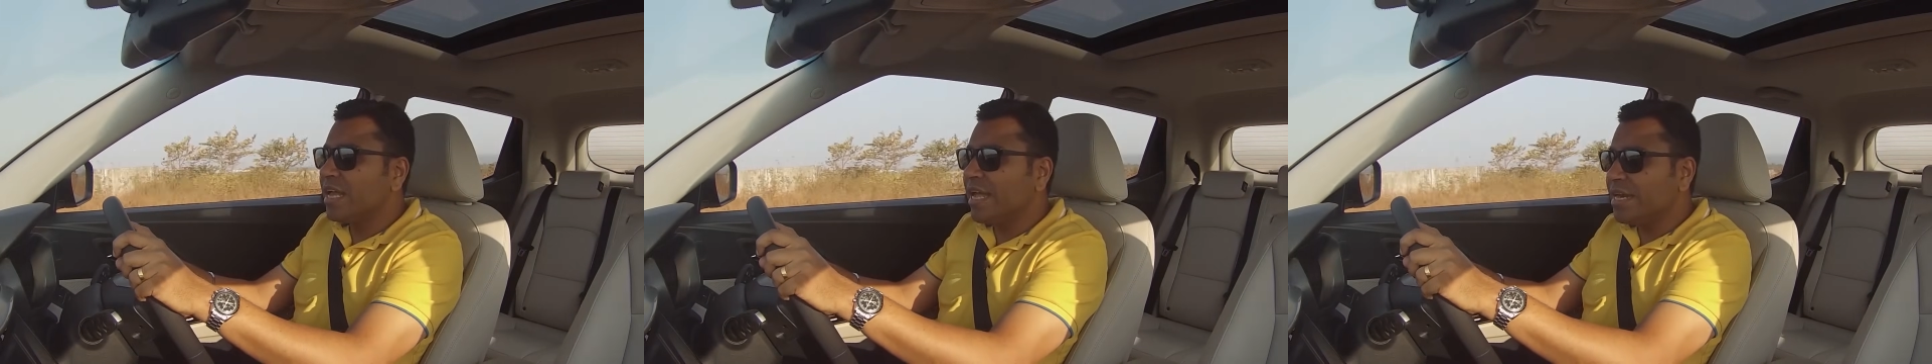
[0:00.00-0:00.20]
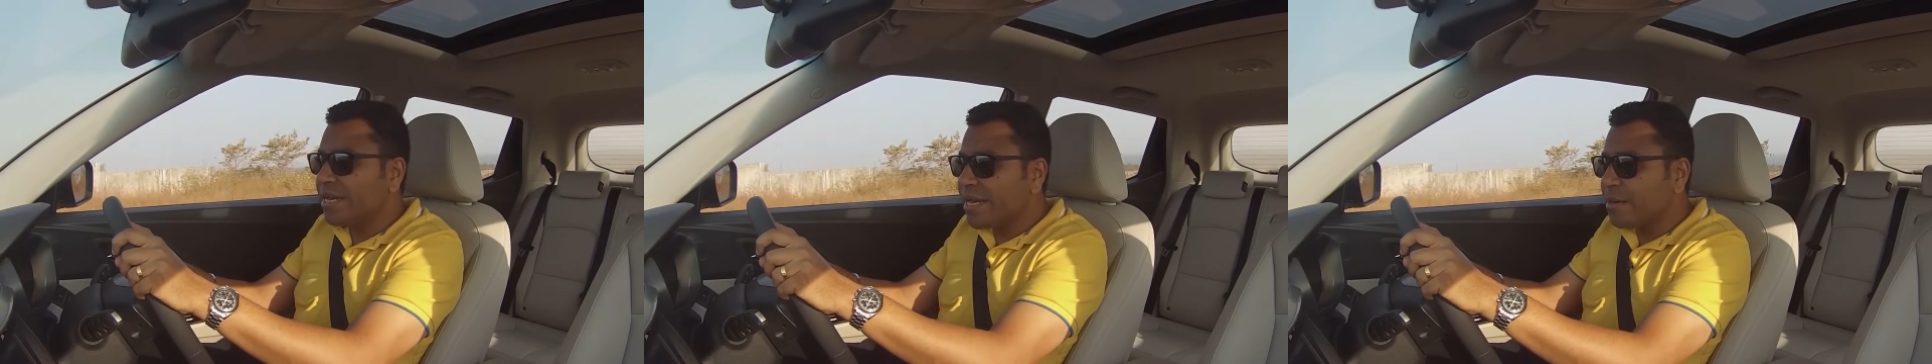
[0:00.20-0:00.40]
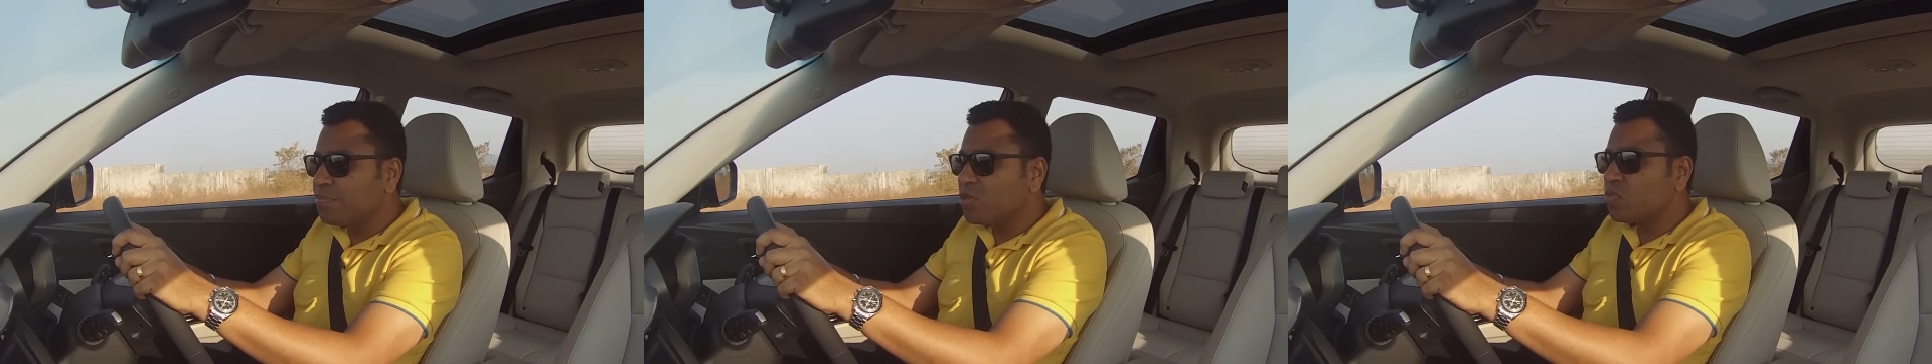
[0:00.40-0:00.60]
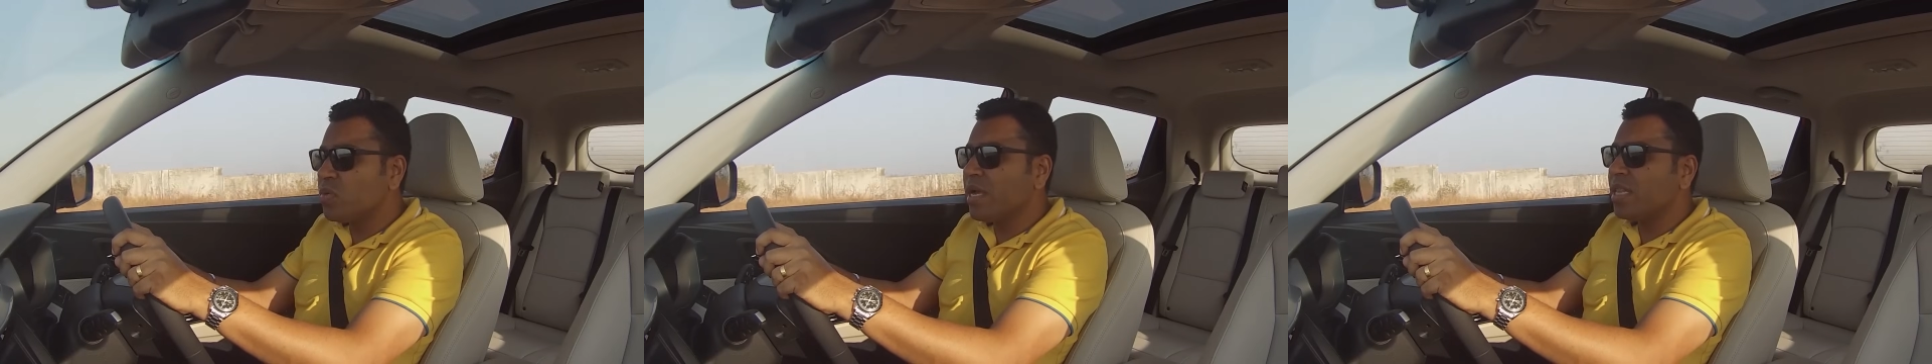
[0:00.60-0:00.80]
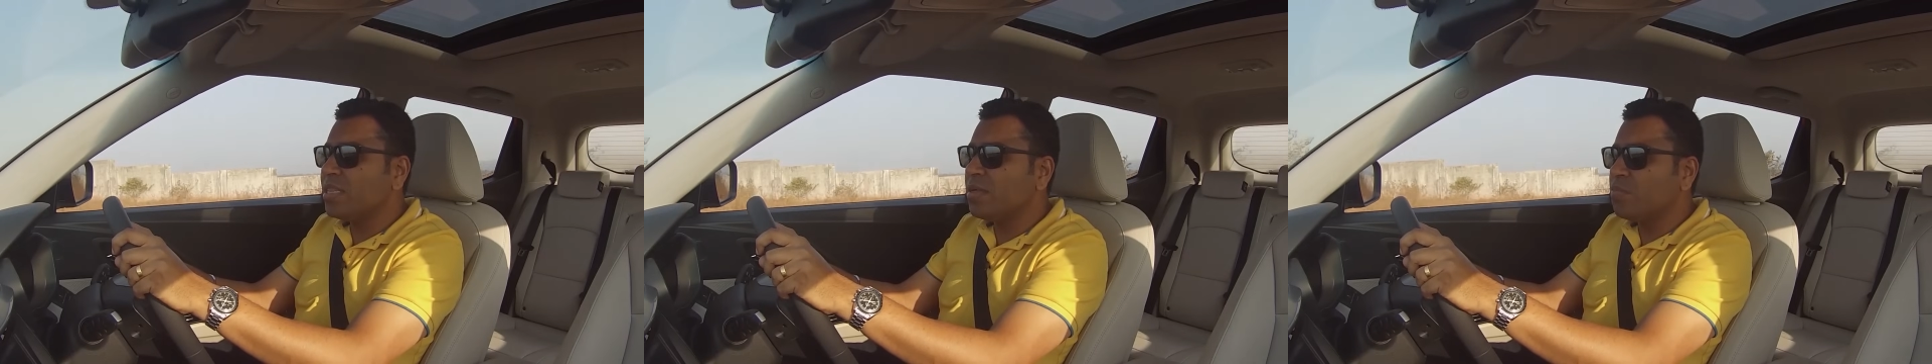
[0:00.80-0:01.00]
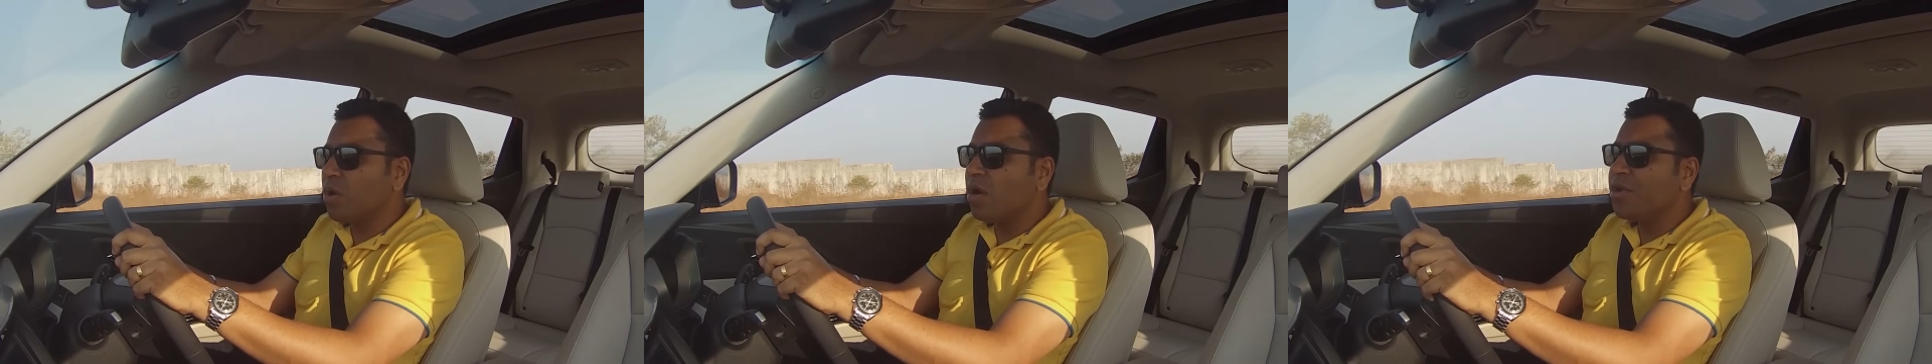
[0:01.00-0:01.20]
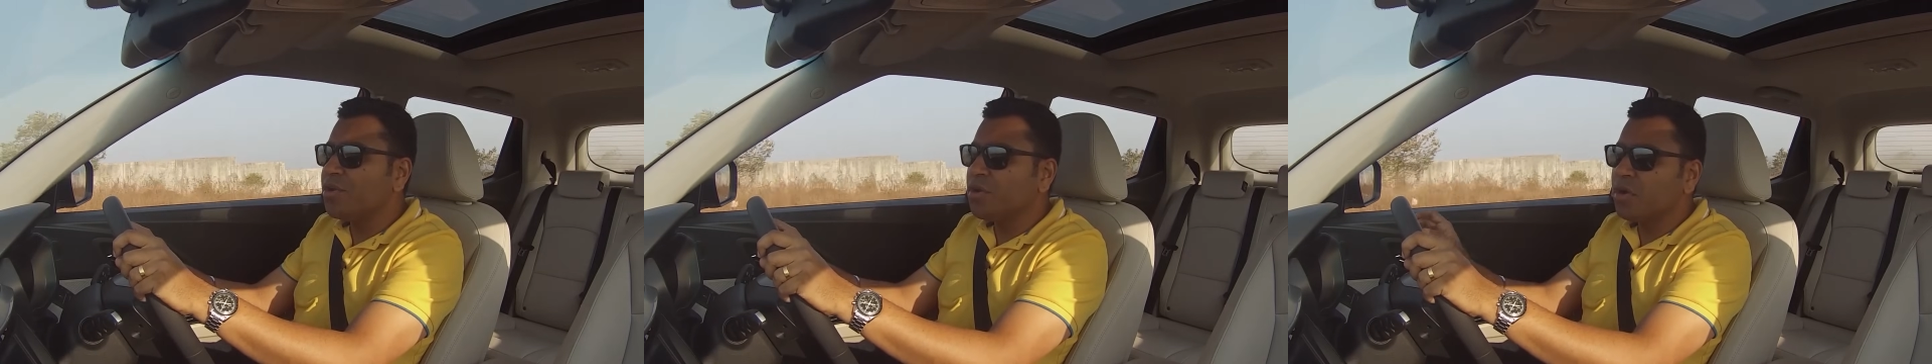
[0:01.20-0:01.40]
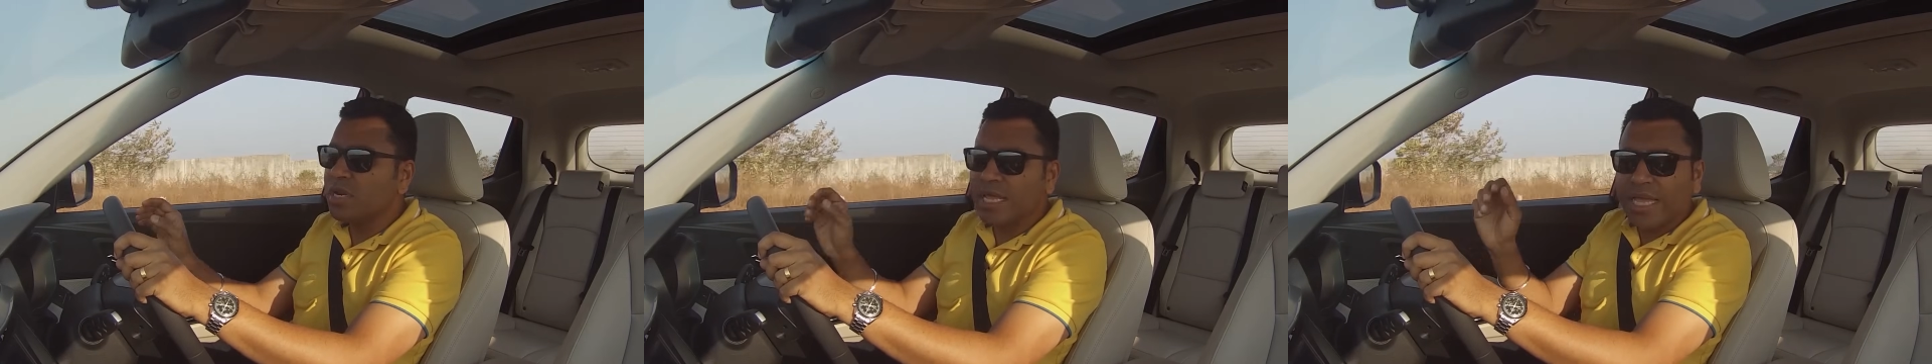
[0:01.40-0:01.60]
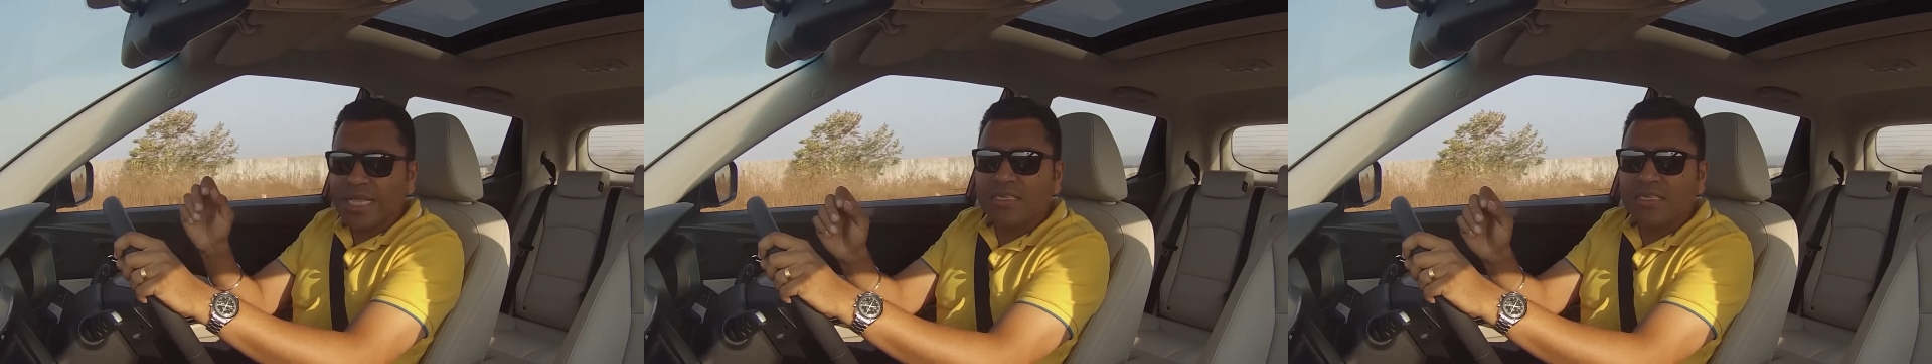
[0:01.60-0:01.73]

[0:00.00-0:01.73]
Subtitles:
It grips well. The body roll